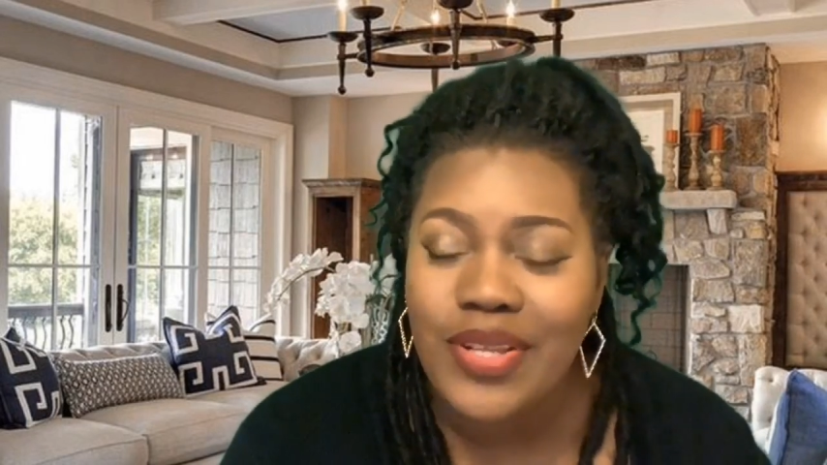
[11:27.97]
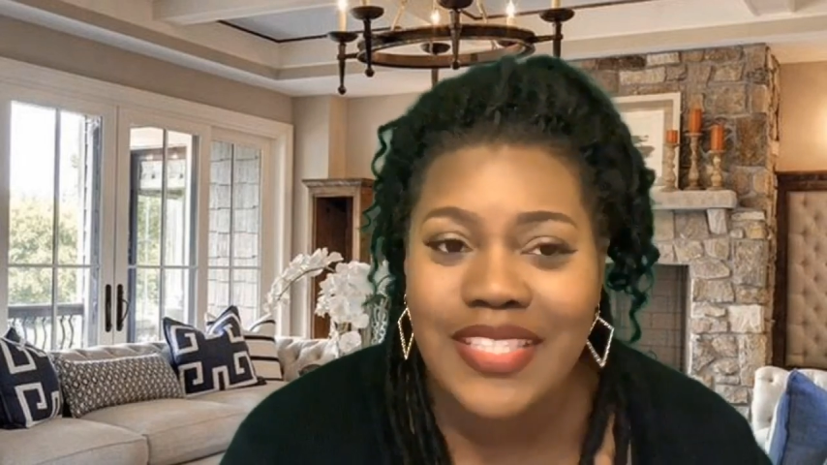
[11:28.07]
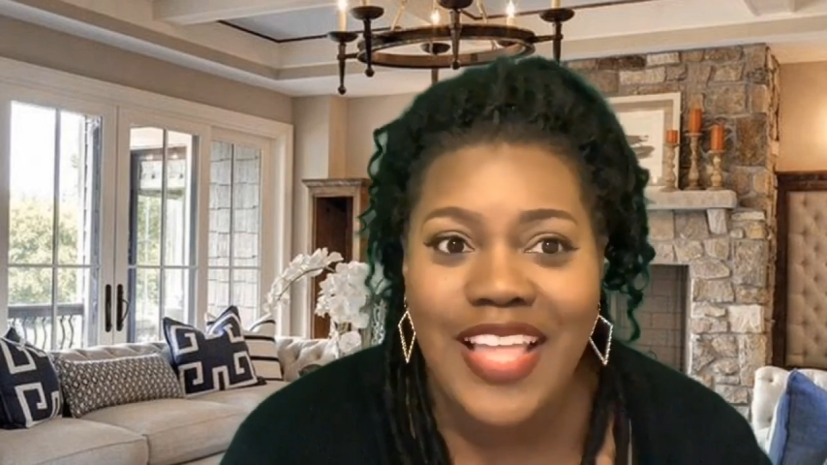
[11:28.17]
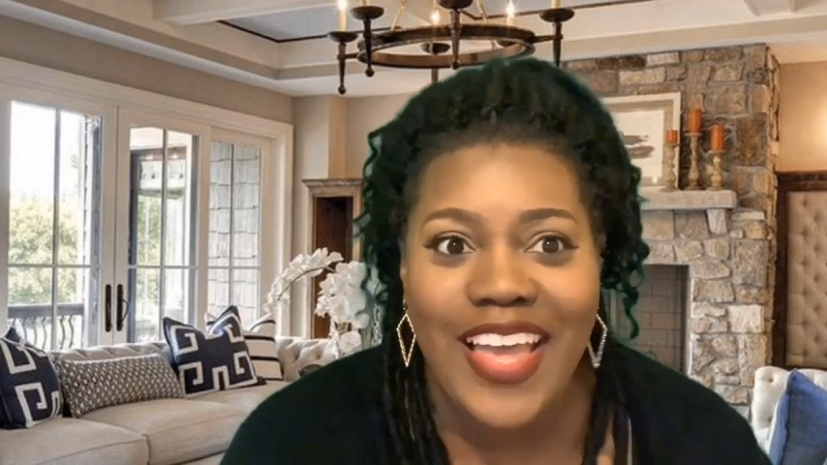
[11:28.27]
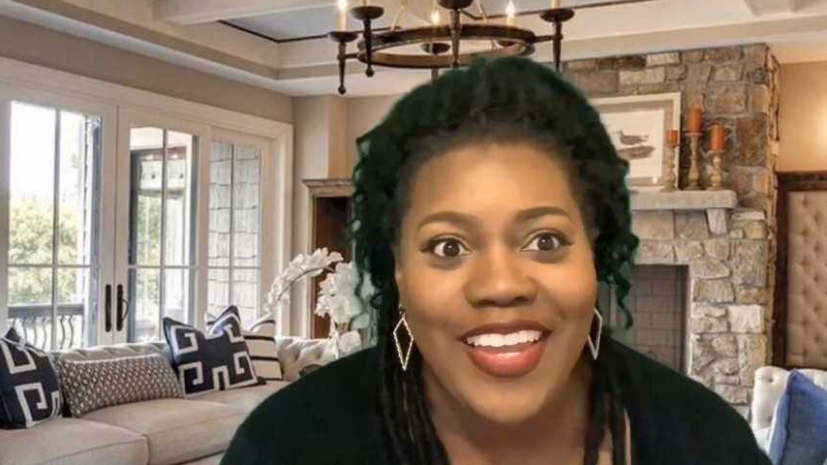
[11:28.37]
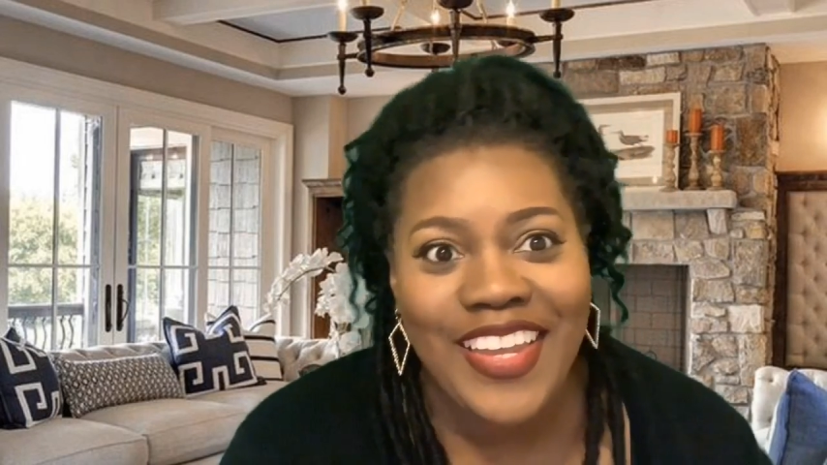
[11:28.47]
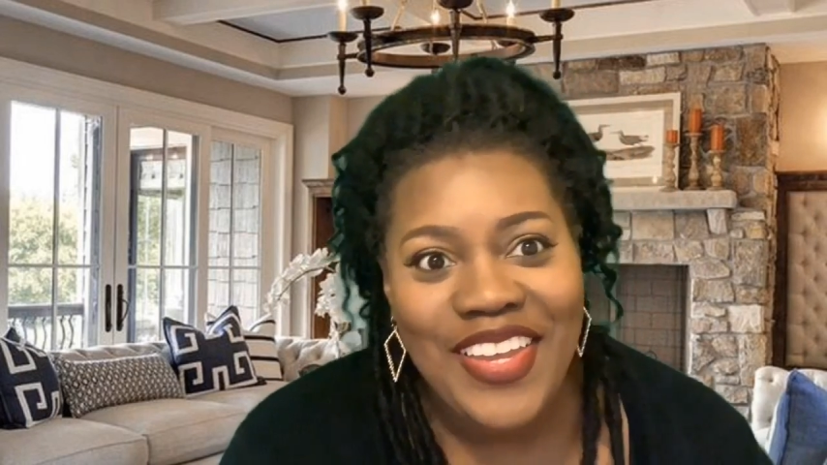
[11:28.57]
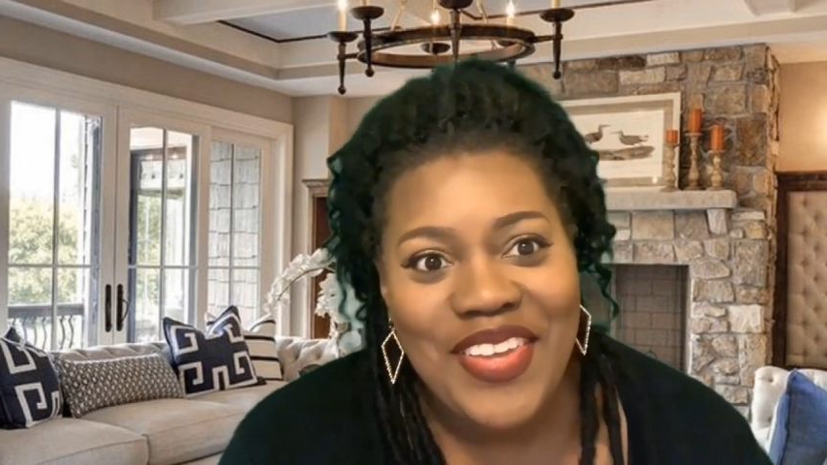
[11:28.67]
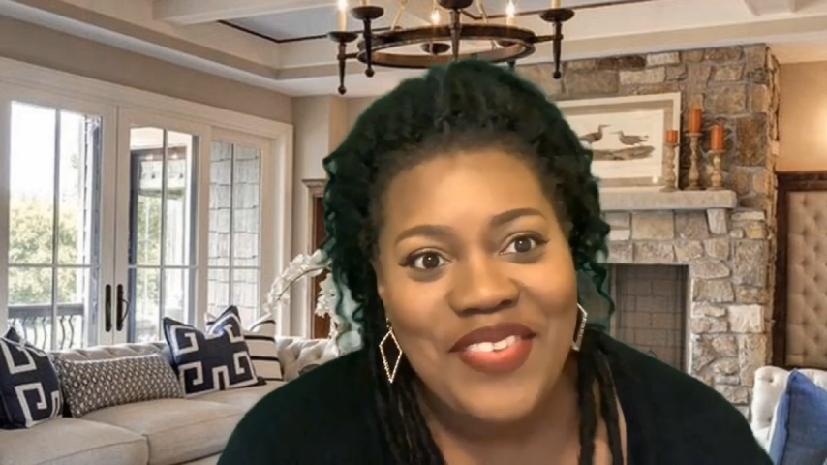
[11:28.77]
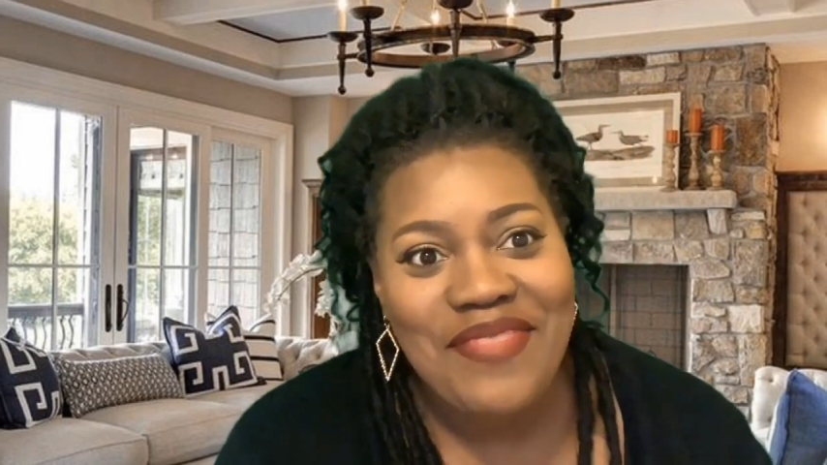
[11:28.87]
It's like,
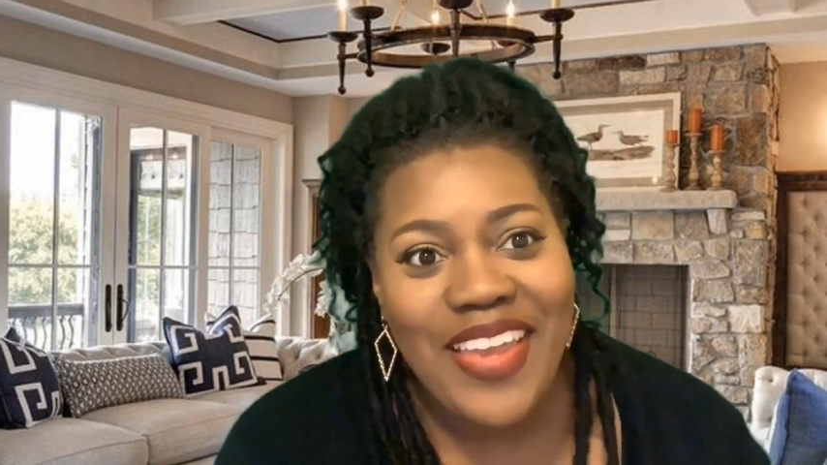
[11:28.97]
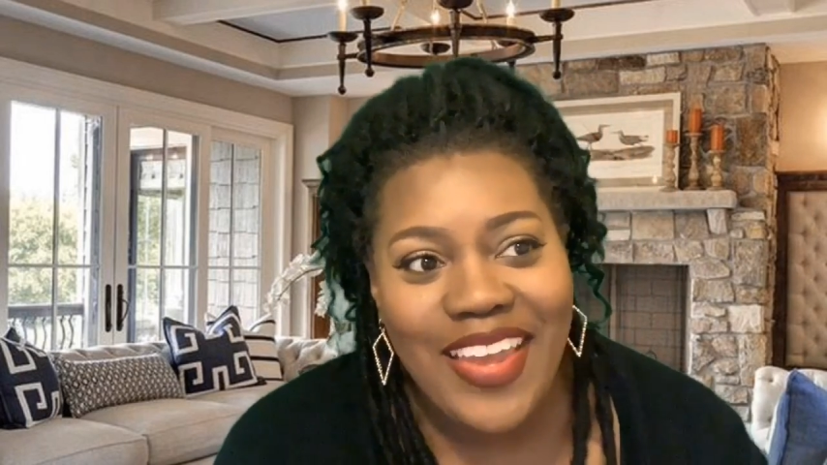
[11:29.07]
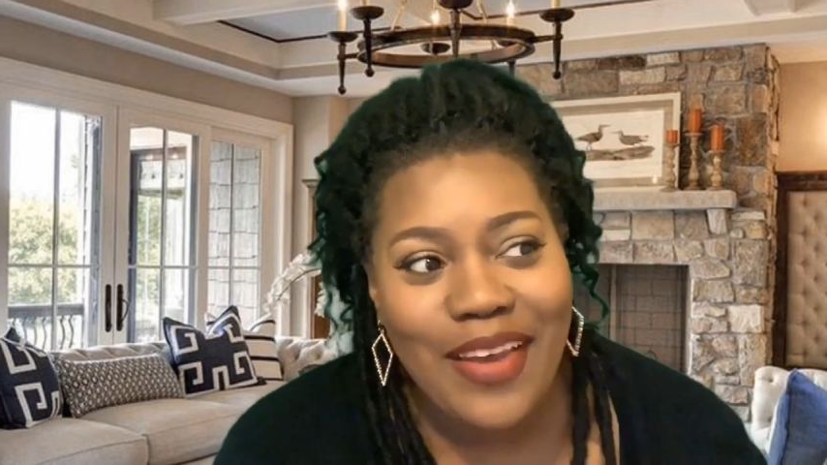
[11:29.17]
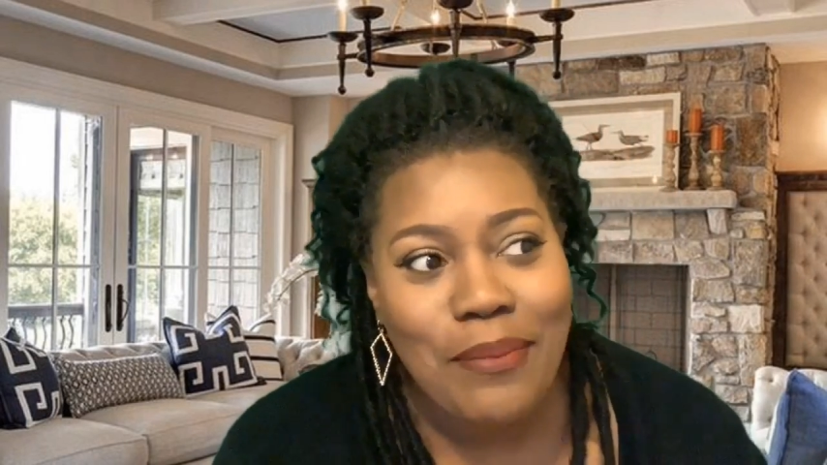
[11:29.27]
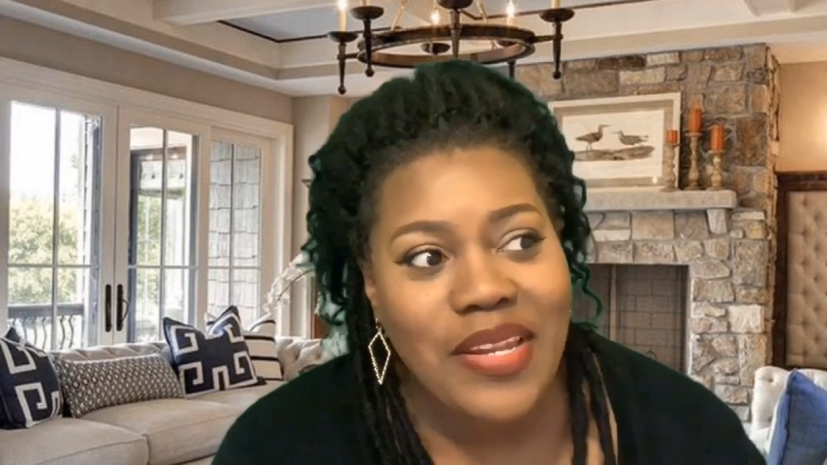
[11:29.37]
man,